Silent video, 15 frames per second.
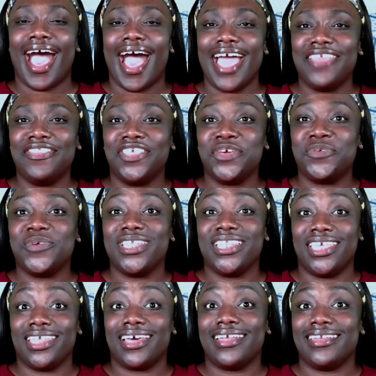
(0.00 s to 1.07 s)
I think we
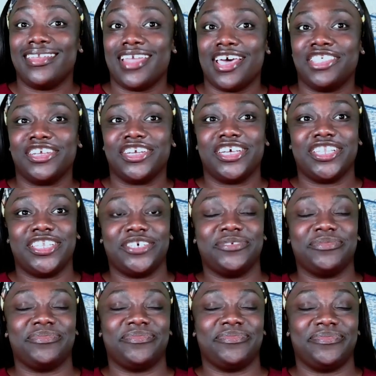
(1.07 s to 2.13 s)
need another
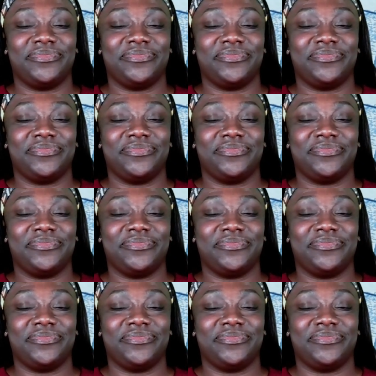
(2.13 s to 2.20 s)
clue.